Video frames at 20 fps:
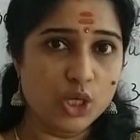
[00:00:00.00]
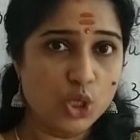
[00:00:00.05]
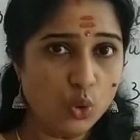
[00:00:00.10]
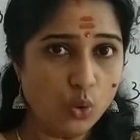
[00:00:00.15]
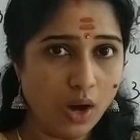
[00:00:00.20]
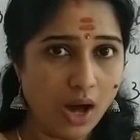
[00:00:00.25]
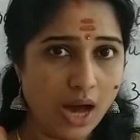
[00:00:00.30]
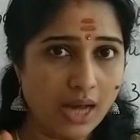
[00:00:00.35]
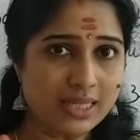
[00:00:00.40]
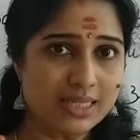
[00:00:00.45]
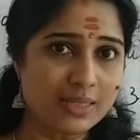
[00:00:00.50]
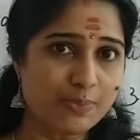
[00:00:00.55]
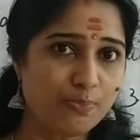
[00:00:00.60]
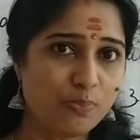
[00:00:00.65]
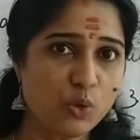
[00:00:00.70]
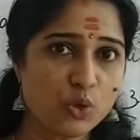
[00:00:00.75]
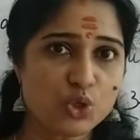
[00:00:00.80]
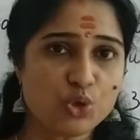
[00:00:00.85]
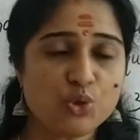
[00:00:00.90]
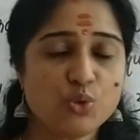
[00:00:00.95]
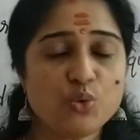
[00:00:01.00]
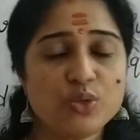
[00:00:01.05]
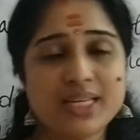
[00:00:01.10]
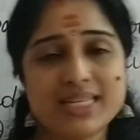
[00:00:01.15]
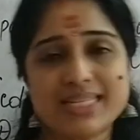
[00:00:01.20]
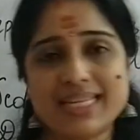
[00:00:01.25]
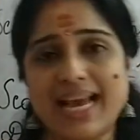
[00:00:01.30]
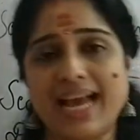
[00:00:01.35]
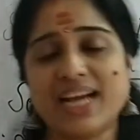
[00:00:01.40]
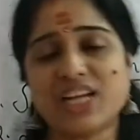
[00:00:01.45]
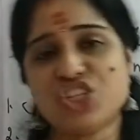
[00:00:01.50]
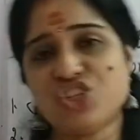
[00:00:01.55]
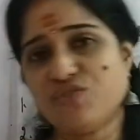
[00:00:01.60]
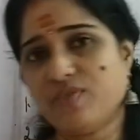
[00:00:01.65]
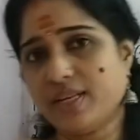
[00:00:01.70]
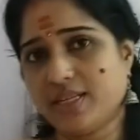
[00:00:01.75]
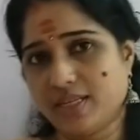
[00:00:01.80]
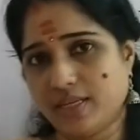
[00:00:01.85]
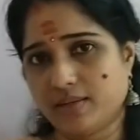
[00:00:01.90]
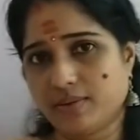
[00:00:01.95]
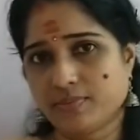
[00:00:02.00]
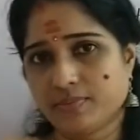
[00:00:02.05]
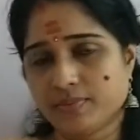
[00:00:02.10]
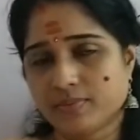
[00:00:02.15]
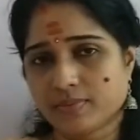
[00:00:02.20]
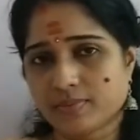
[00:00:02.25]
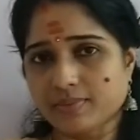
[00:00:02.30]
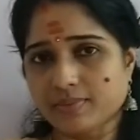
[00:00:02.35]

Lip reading: You are supposed to do this activity.